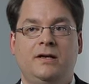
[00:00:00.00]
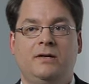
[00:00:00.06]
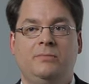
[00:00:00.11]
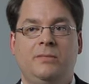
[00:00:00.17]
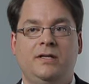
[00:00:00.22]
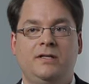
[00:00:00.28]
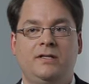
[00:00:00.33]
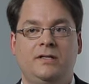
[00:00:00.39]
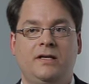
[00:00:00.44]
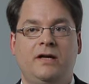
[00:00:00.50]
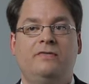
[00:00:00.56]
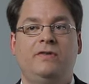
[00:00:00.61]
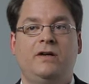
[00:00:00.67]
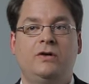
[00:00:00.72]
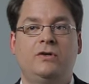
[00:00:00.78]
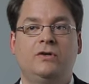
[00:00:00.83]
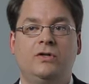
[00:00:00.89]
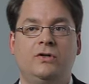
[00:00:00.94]
That means that
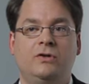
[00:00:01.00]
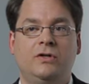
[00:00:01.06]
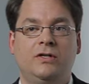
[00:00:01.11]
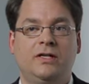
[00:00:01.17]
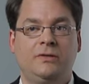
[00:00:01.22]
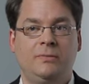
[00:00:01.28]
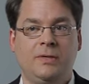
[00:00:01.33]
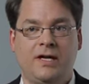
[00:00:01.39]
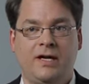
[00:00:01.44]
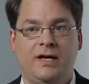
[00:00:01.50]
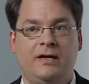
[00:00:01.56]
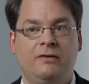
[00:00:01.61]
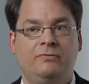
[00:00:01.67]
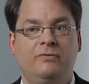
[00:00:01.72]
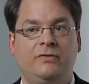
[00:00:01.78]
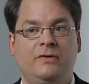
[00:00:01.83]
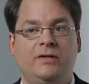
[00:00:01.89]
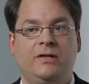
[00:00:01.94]
every control that we
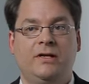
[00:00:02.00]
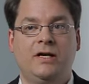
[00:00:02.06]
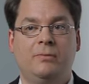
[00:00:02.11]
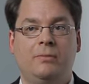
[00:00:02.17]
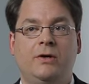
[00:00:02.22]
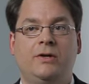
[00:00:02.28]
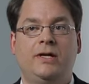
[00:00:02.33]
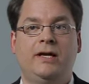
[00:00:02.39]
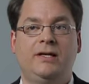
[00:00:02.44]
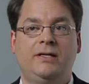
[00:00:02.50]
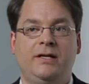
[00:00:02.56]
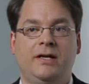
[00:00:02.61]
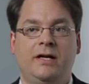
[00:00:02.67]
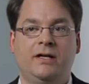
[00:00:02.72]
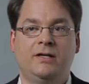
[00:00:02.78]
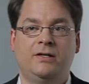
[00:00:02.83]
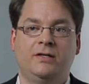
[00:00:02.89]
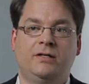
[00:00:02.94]
have, about
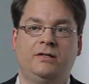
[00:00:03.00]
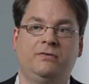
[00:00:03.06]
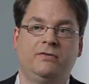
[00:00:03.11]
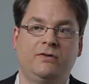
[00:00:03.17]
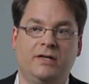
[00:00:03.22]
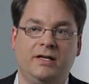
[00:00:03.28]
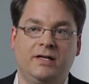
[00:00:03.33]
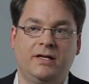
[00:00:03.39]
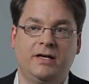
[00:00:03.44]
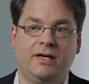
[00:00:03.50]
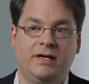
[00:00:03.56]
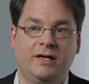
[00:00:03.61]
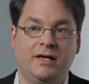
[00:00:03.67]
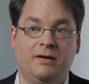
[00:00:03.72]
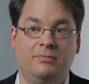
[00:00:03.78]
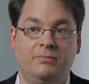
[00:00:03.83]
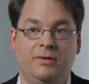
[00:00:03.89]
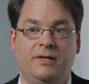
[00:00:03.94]
1,800 for the entire
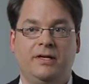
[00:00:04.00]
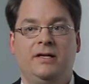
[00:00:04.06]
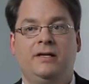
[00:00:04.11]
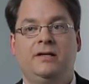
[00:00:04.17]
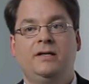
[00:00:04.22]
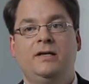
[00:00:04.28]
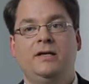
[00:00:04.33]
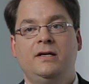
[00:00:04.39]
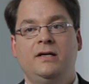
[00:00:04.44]
company,